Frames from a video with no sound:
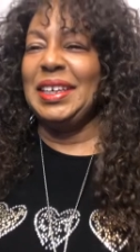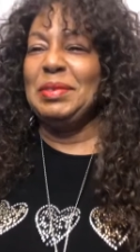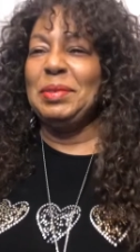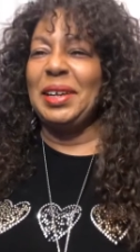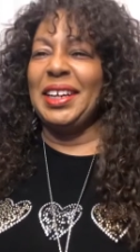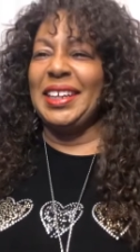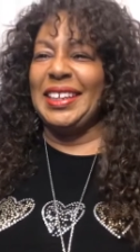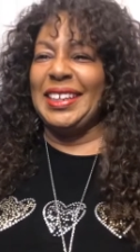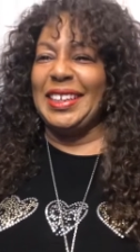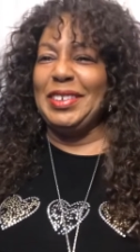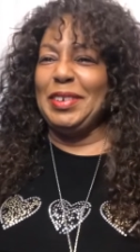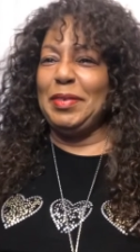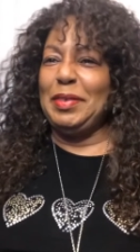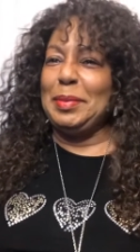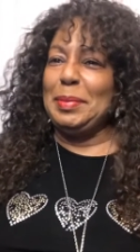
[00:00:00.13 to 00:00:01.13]
Well,
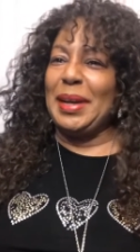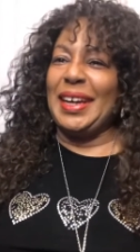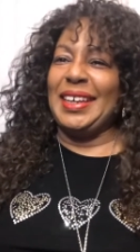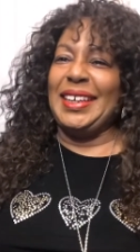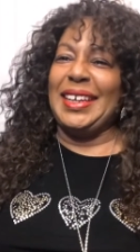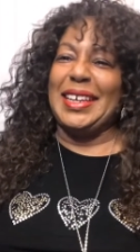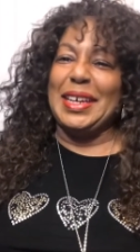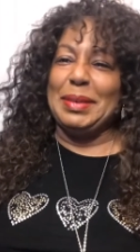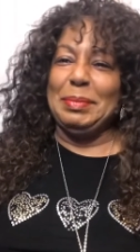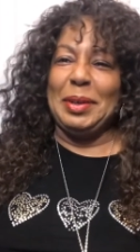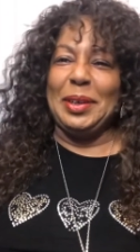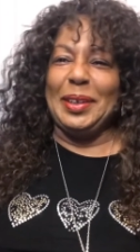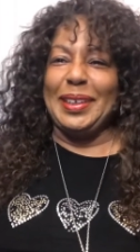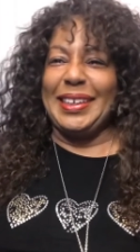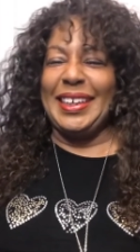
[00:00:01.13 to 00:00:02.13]
hello everybody. Come
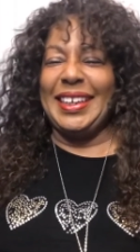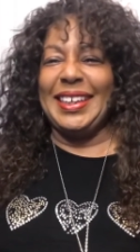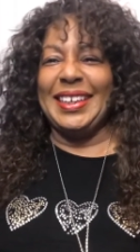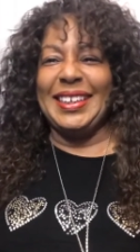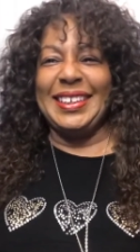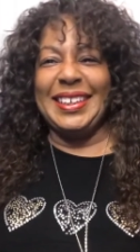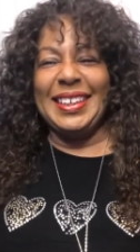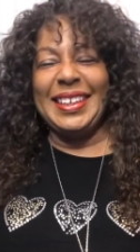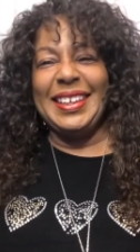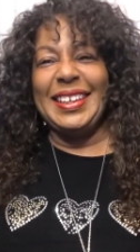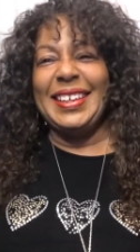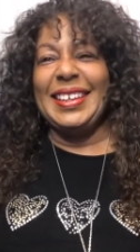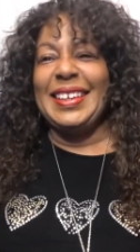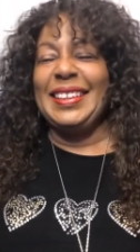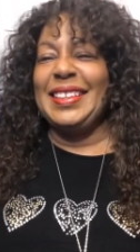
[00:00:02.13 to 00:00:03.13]
on in.
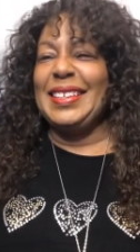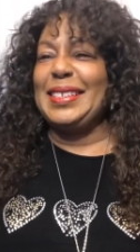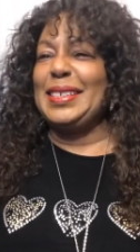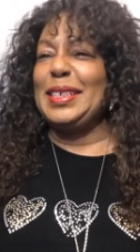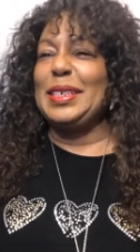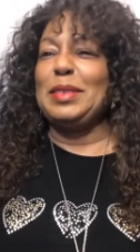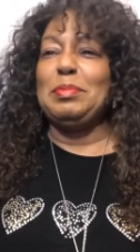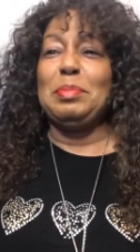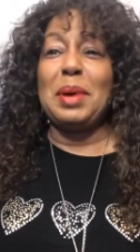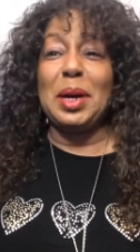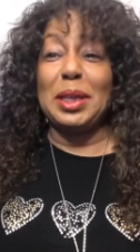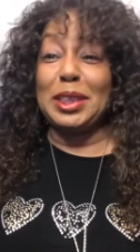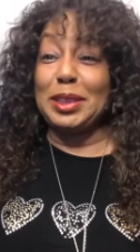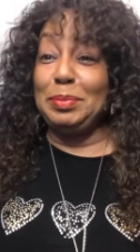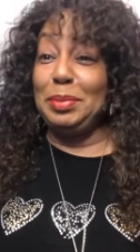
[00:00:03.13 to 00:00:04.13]
This is
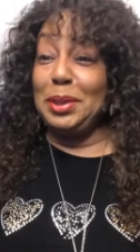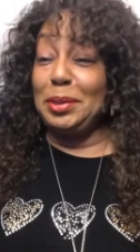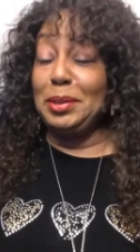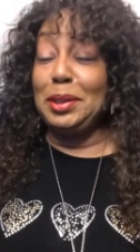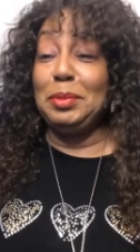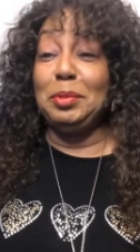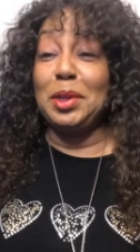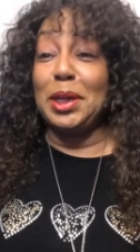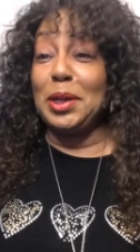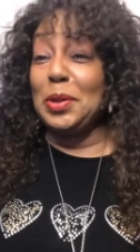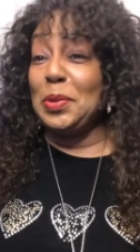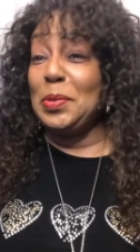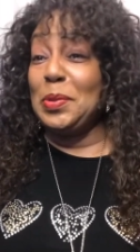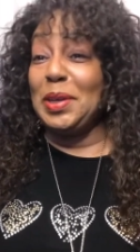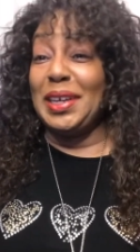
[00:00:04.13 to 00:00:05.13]
Boss Beauty
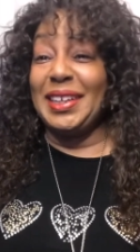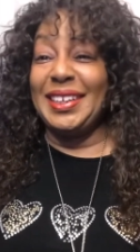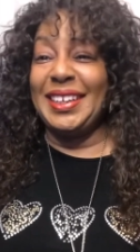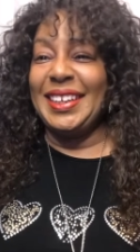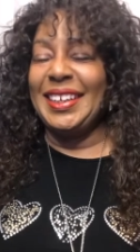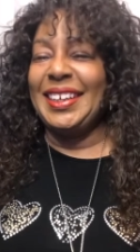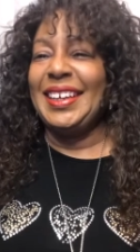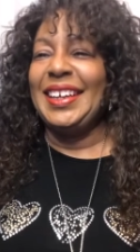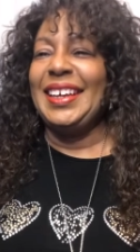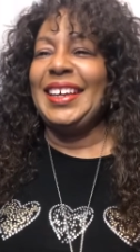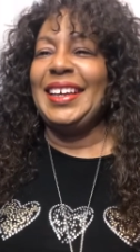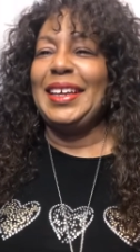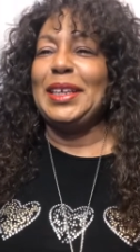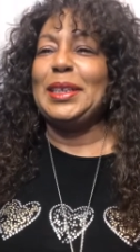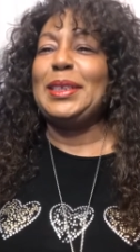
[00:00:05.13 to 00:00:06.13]
101
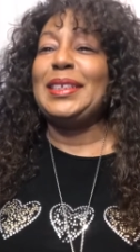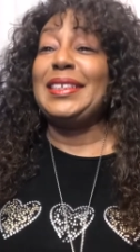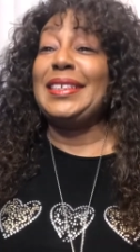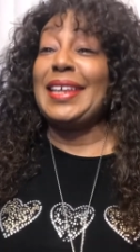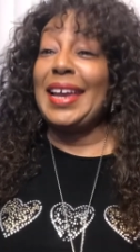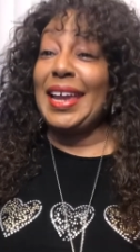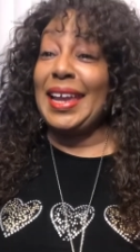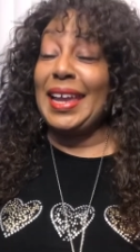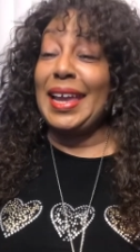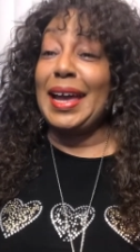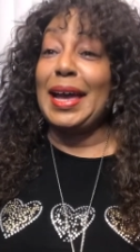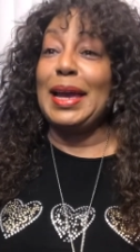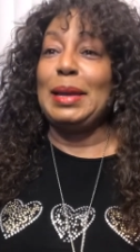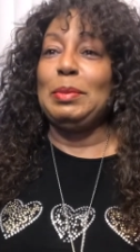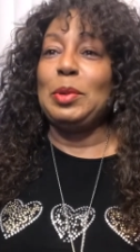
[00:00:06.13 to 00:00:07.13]
and today
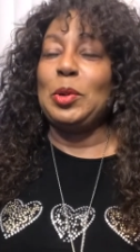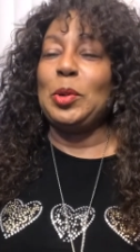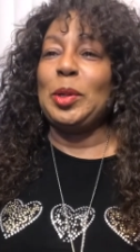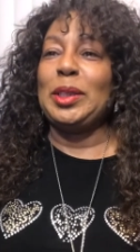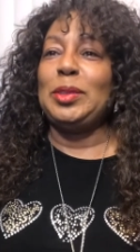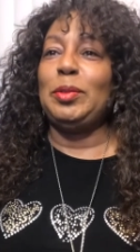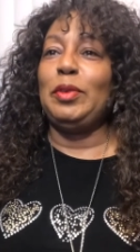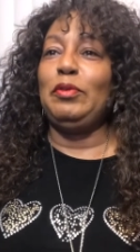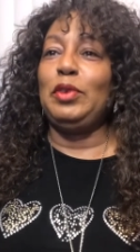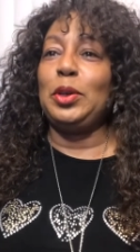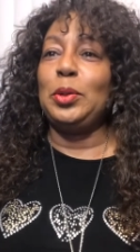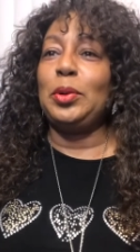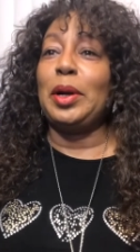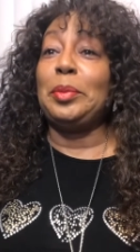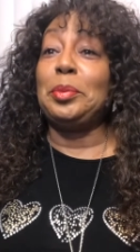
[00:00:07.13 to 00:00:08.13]
I am going to review
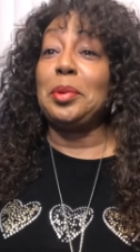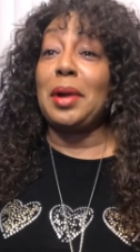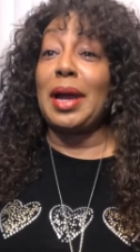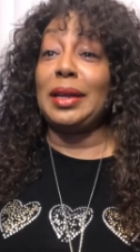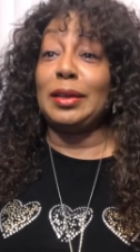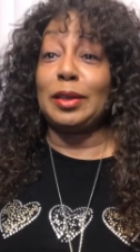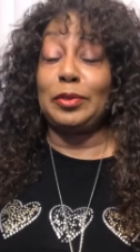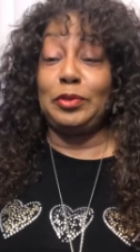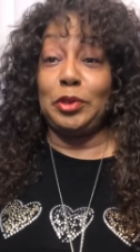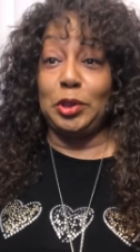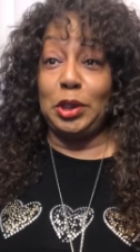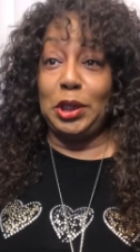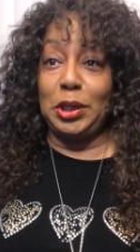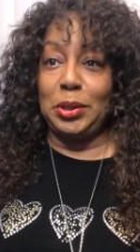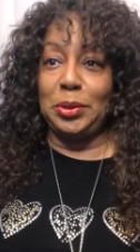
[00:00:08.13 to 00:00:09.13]
a product for
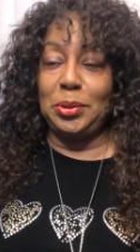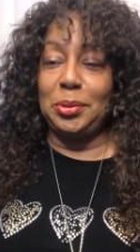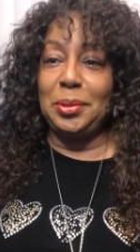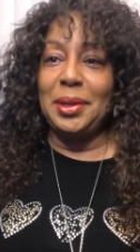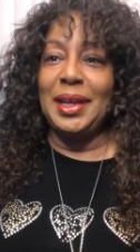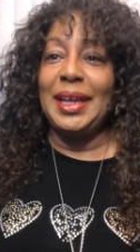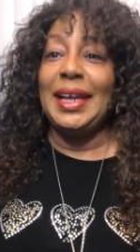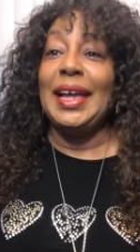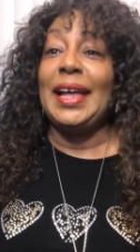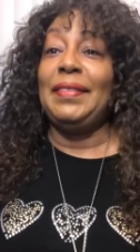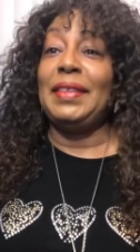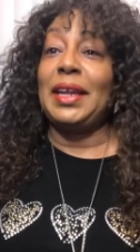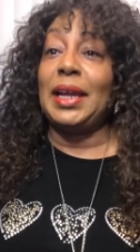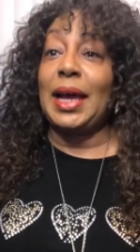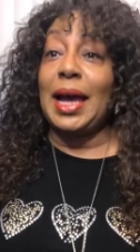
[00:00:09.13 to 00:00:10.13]
you
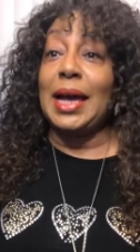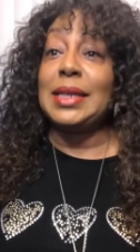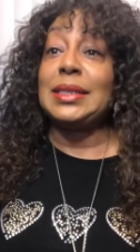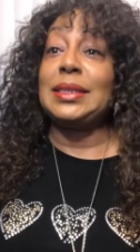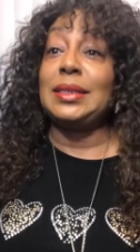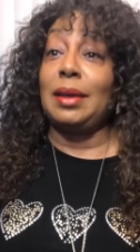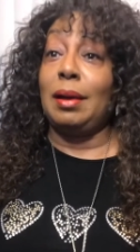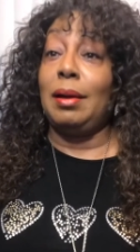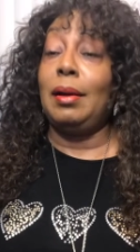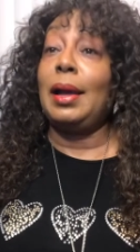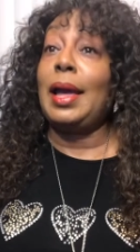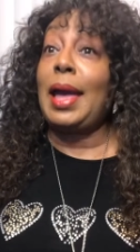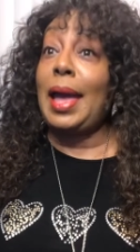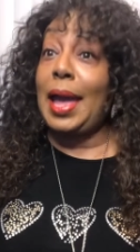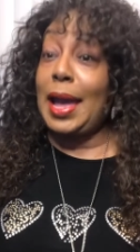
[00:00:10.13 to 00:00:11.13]
that I saw
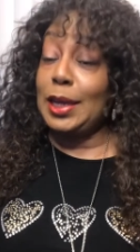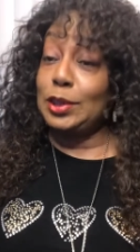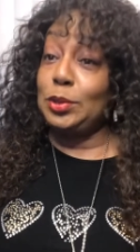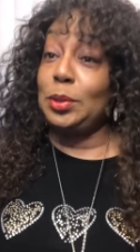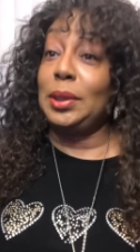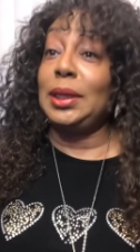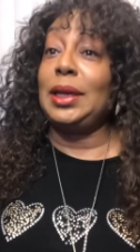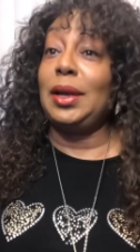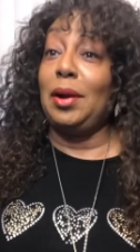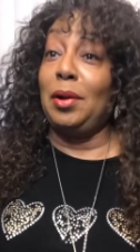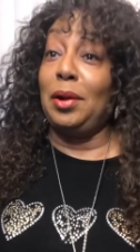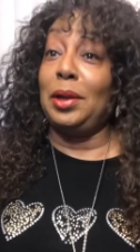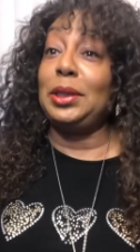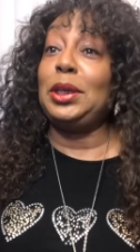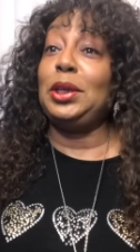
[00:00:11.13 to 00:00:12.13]
actually
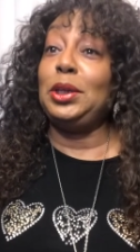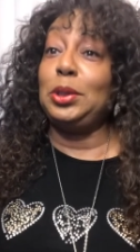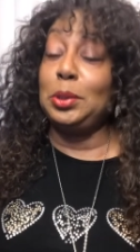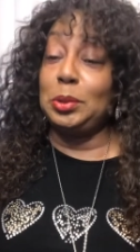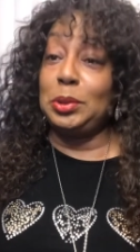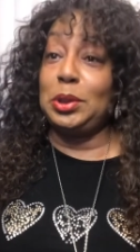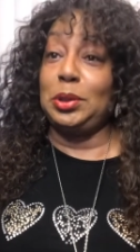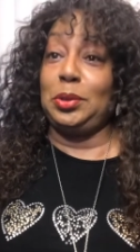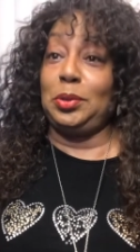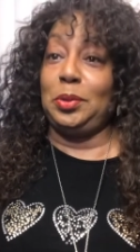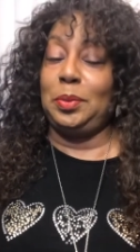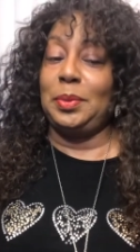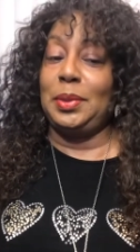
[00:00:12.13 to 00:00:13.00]
on YouTube.